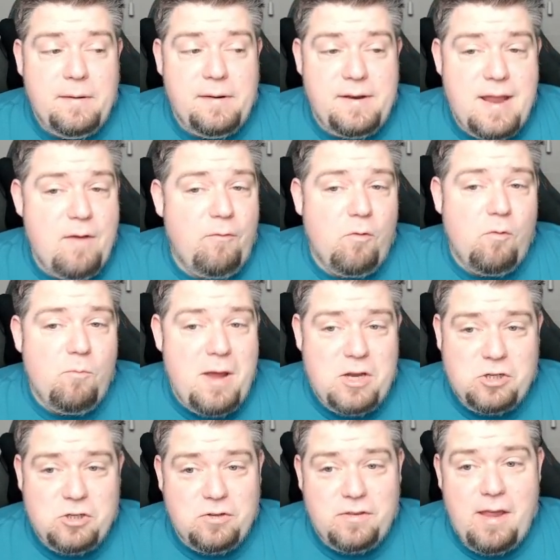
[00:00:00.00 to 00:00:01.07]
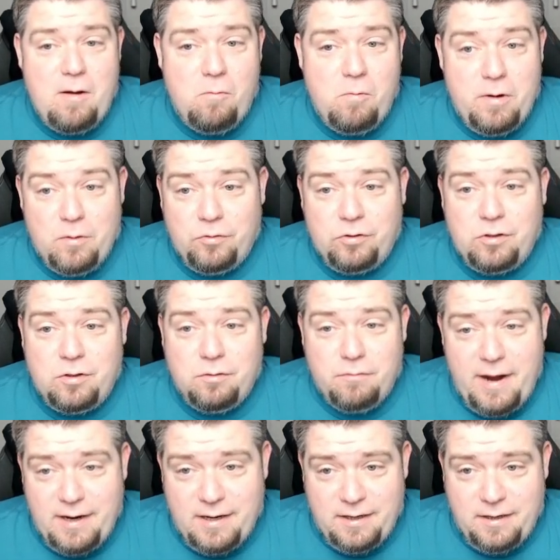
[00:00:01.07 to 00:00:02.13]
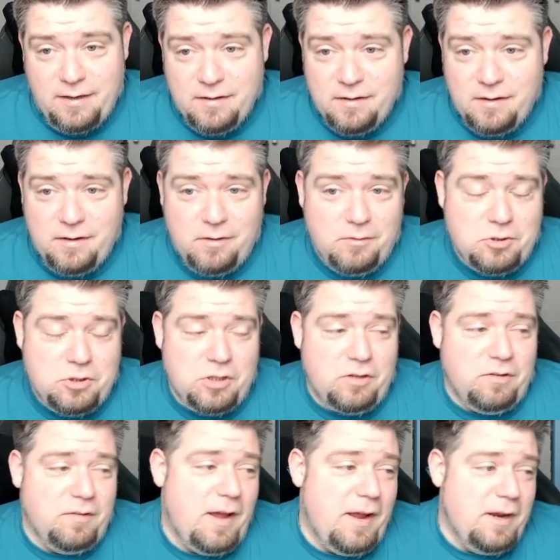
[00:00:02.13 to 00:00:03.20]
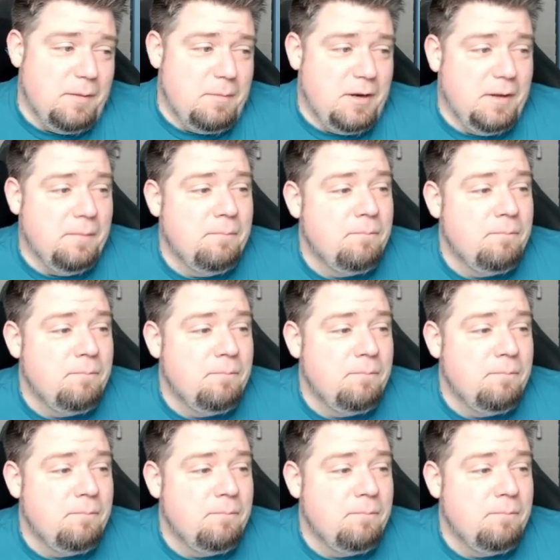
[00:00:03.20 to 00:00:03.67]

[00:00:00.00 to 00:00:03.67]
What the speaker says: never measured their wheels correctly. And I'll show you that in a minute.